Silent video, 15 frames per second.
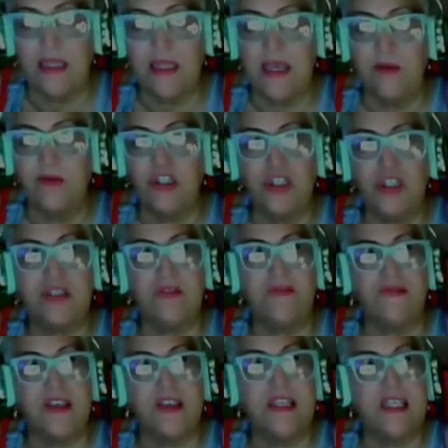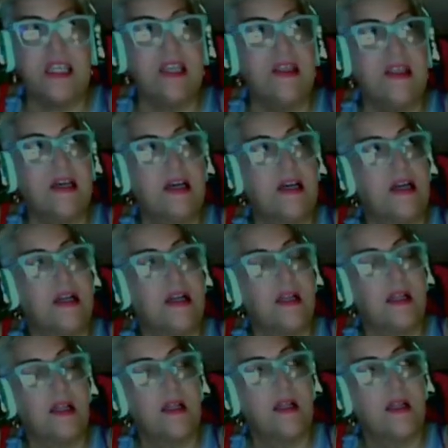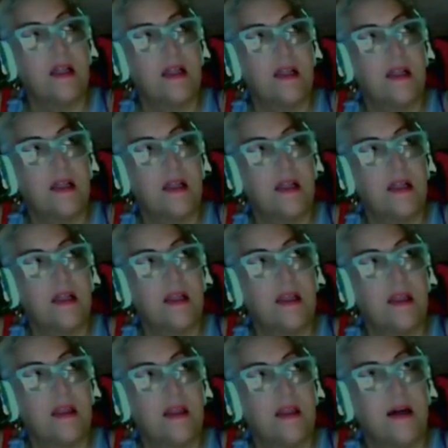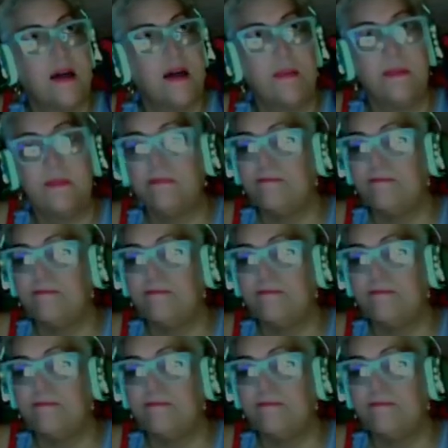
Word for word: it was just the feeling, the I